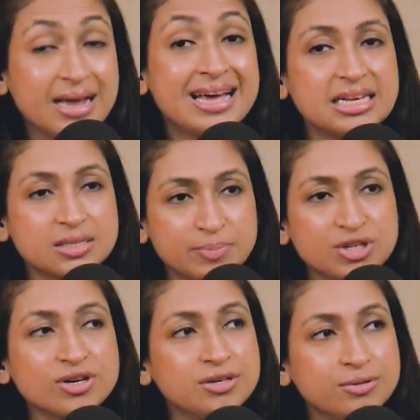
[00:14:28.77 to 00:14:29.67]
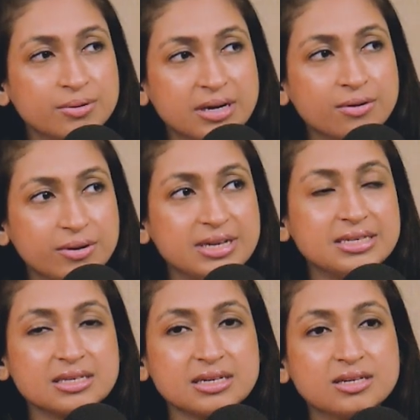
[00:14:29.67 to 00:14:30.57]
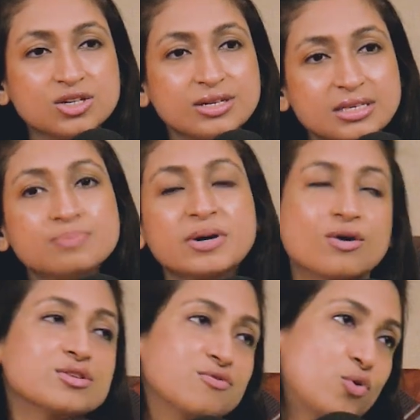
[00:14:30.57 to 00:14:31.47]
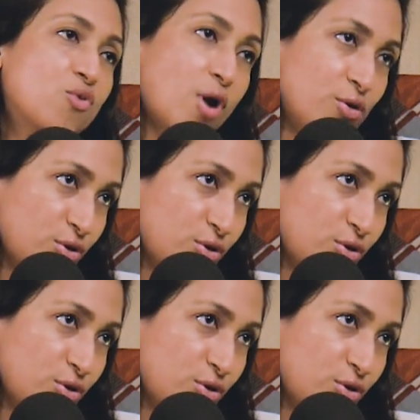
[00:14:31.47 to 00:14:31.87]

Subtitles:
especially during early stage, is because of co-founder